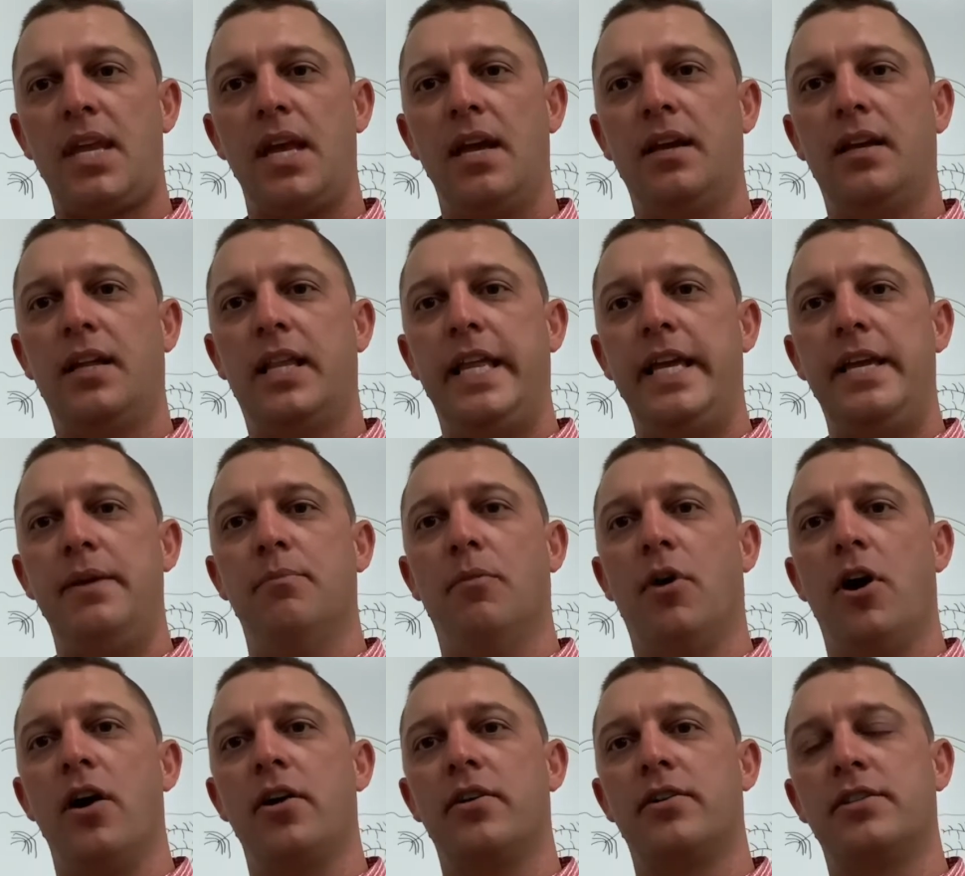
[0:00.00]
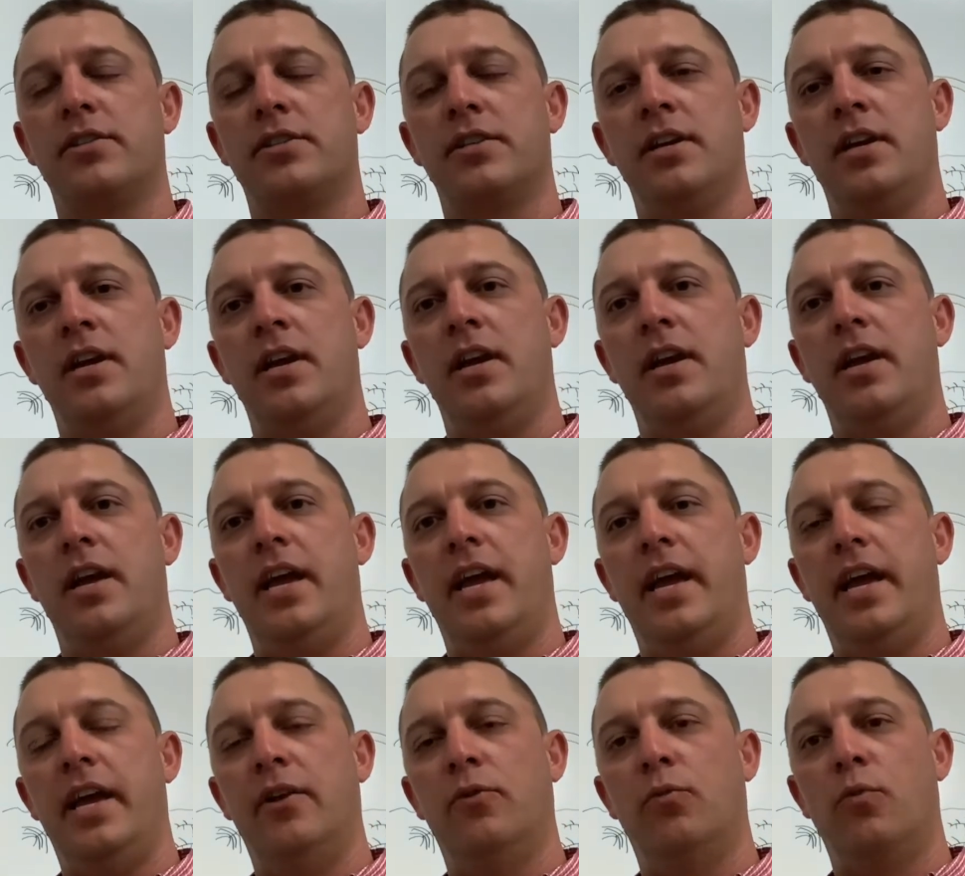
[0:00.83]
Cleat marks
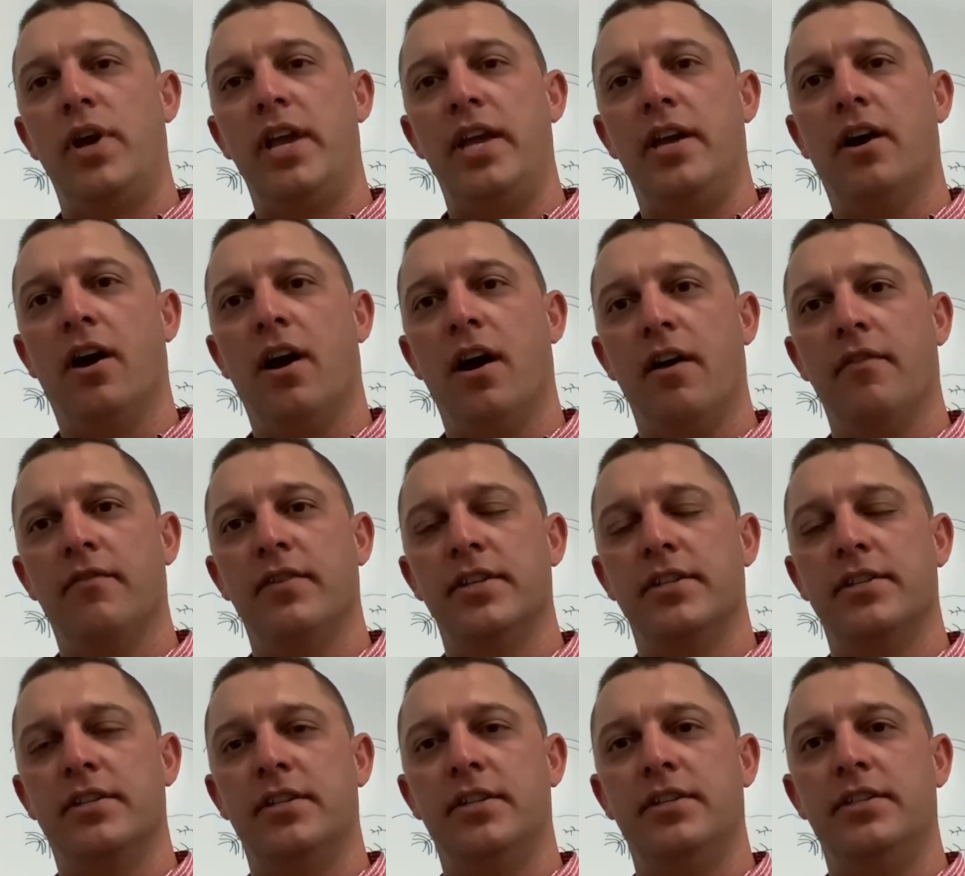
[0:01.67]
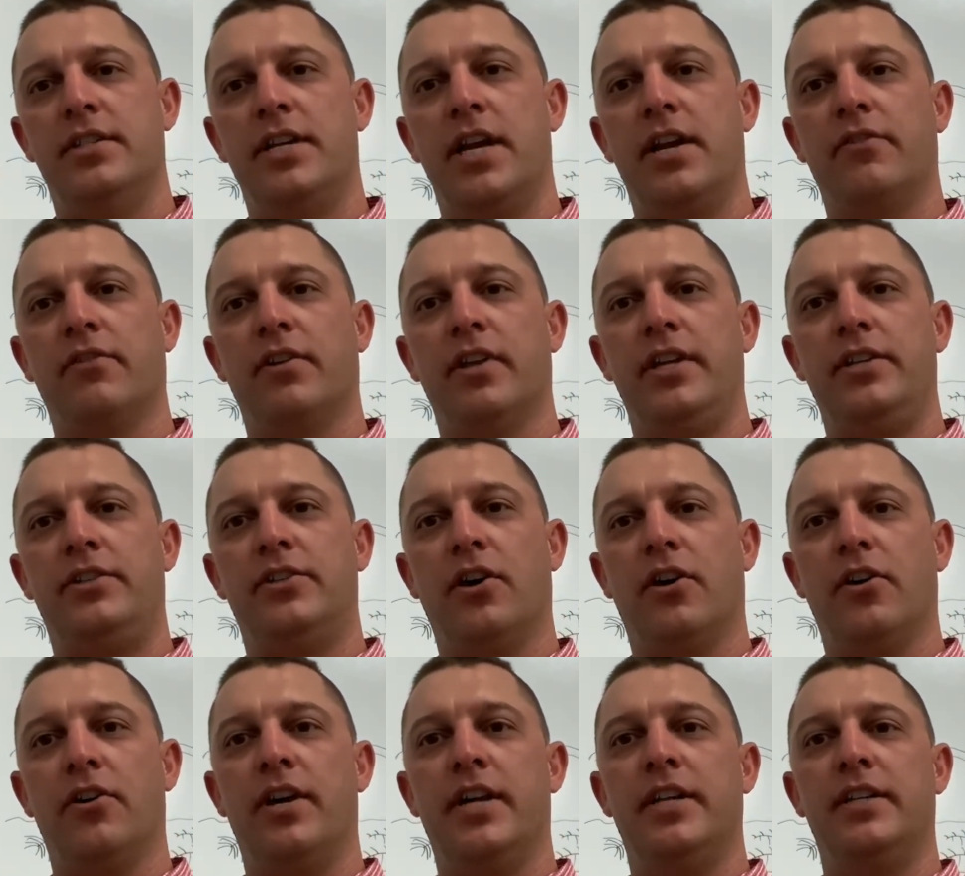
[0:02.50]
in wheat harvest generally
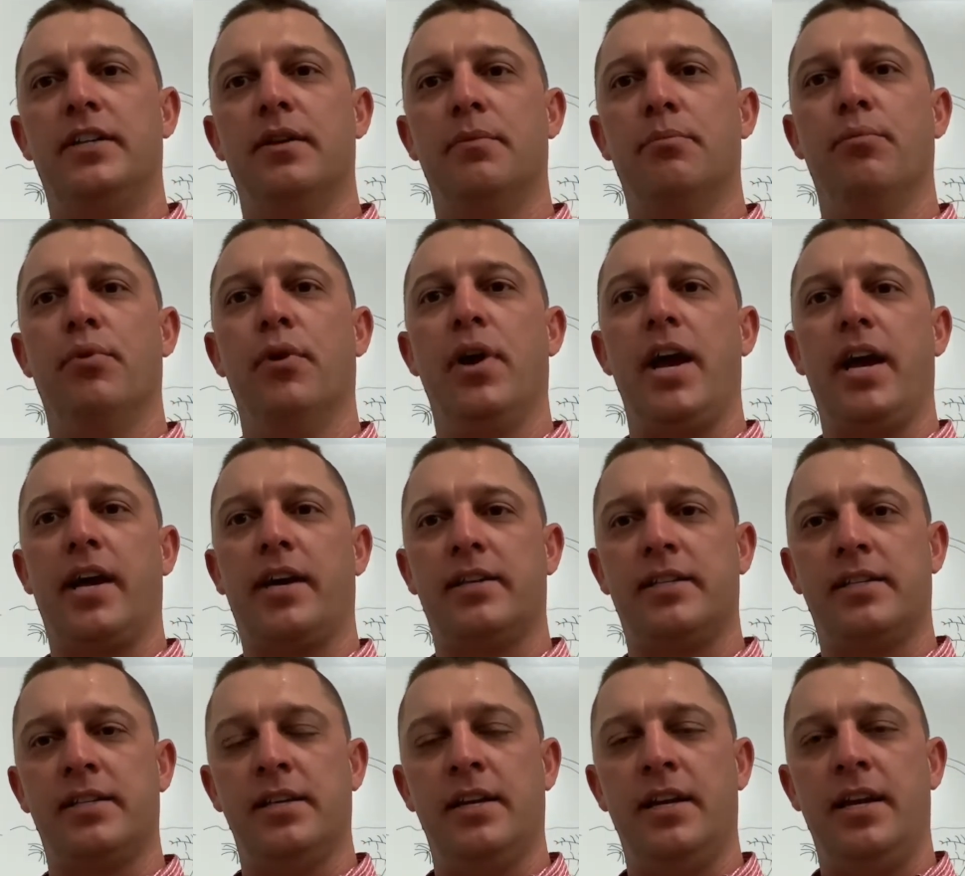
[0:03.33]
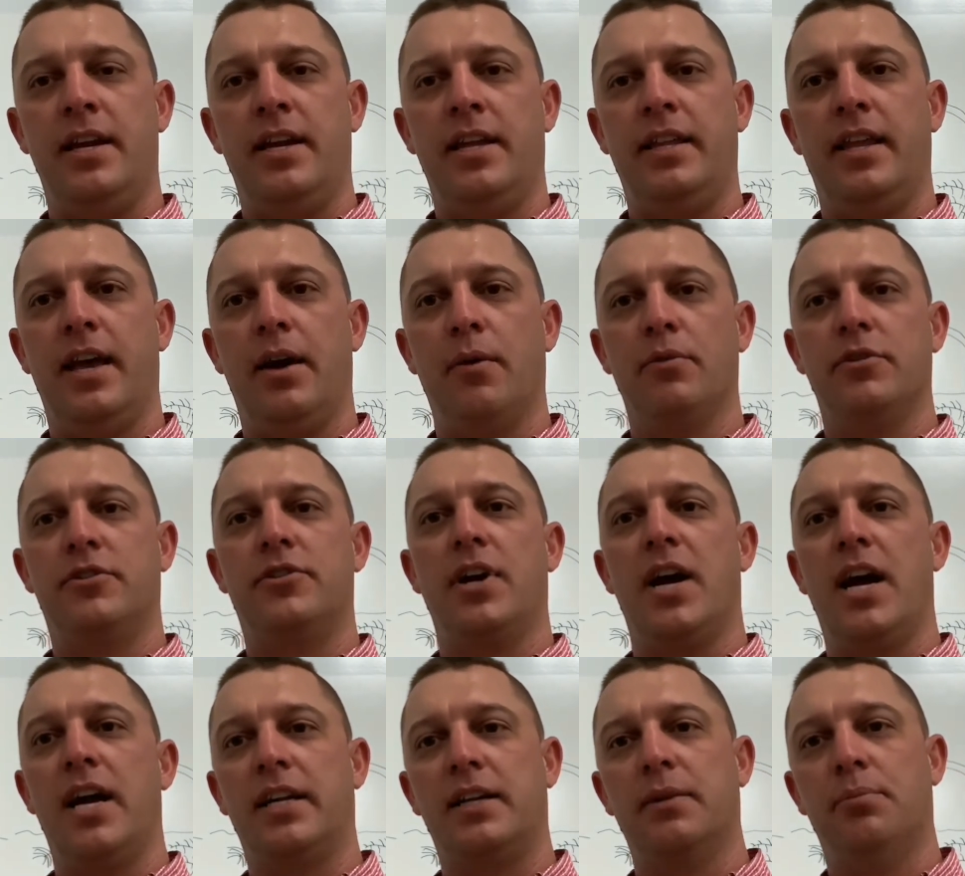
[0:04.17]
turn into bricks that we're
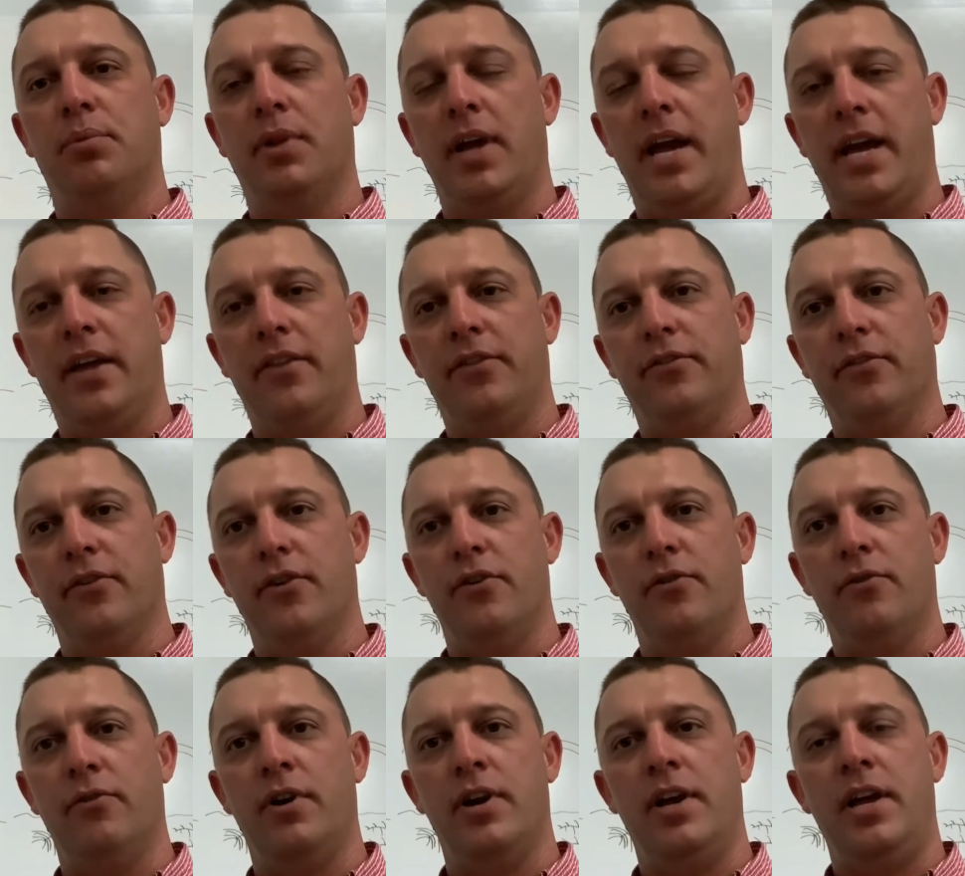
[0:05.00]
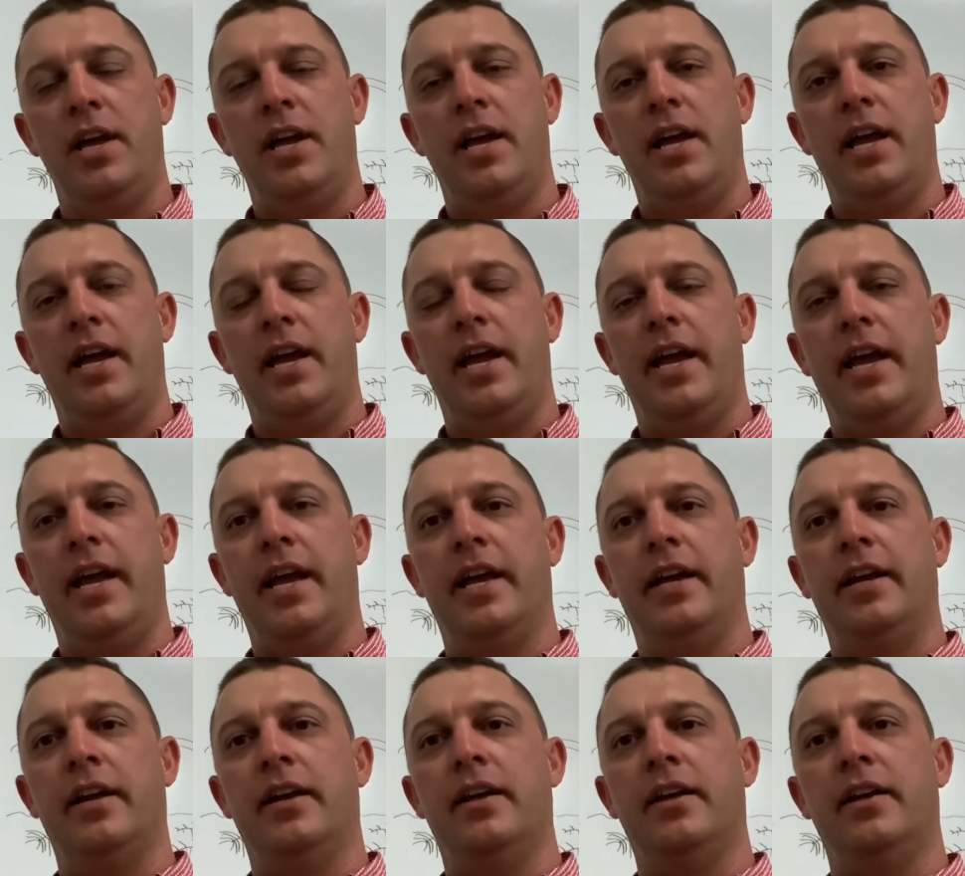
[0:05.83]
trying to plant through
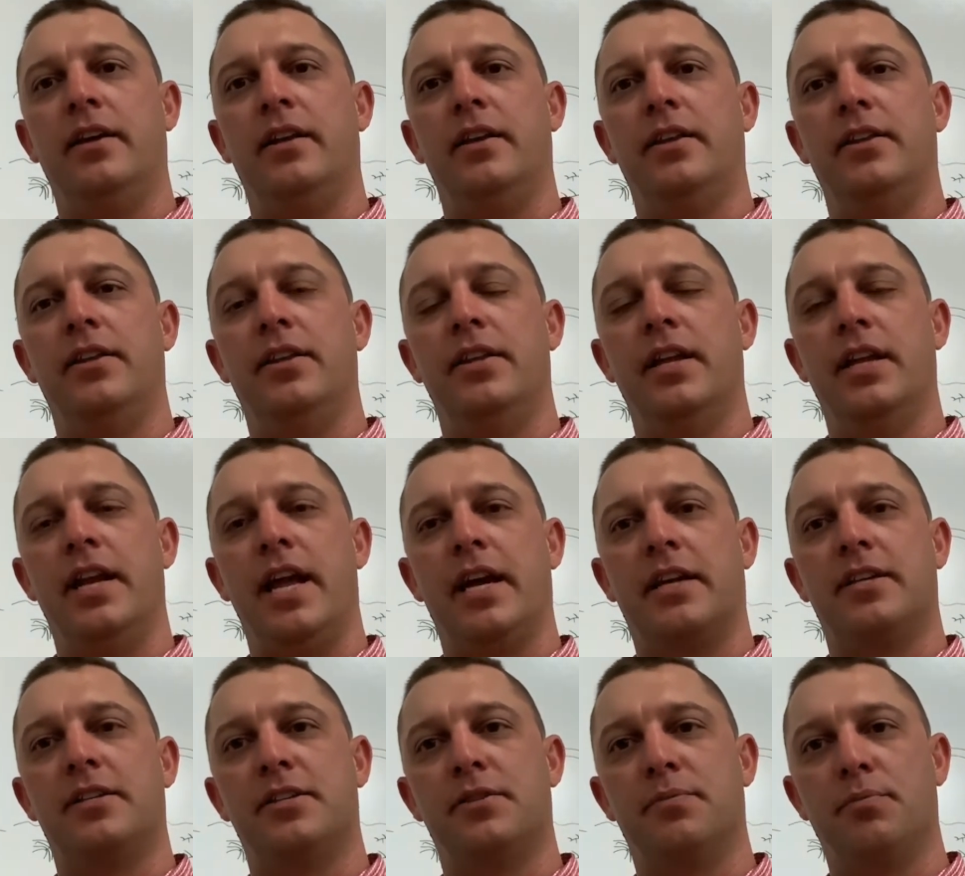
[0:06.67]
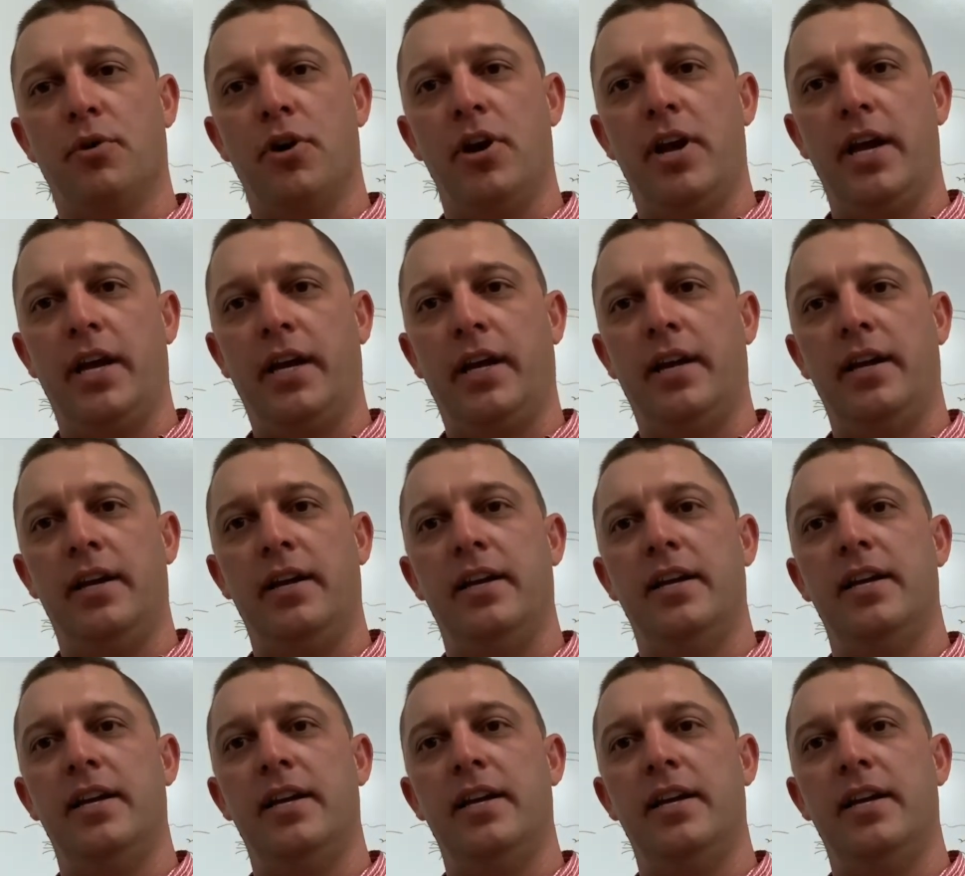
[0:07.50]
in the next spring,